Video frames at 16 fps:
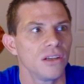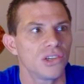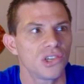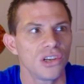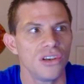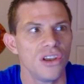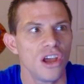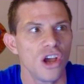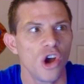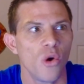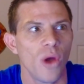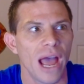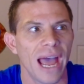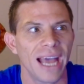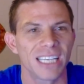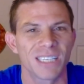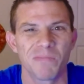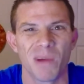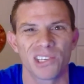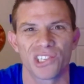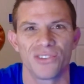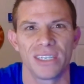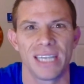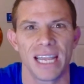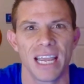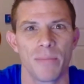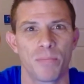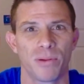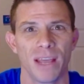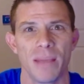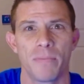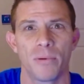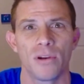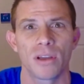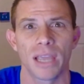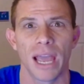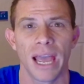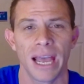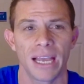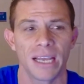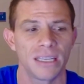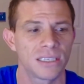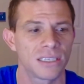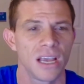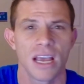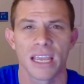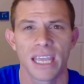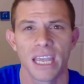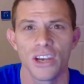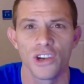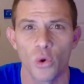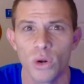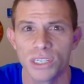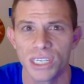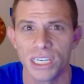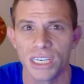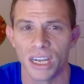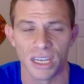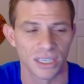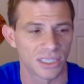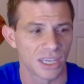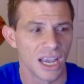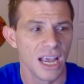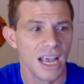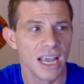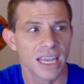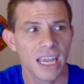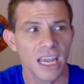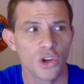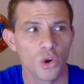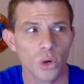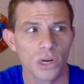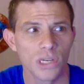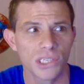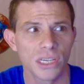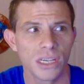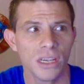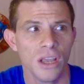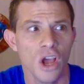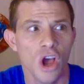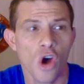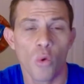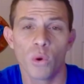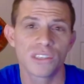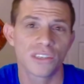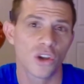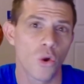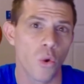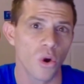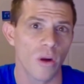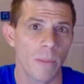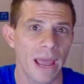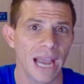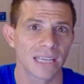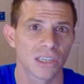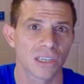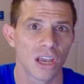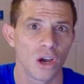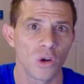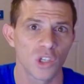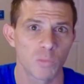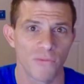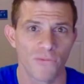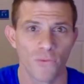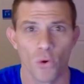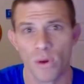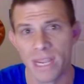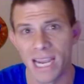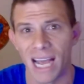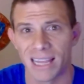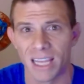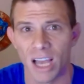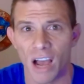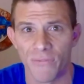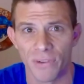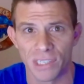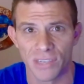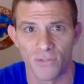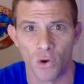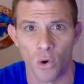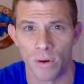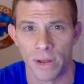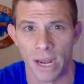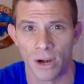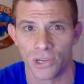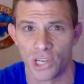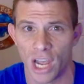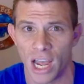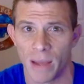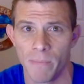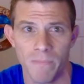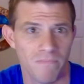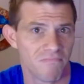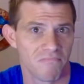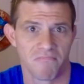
should know as much of the damn playbook as Ken Dorsey does. Ken Dorsey was the quarterback's coach before he got the offensive coordinator job,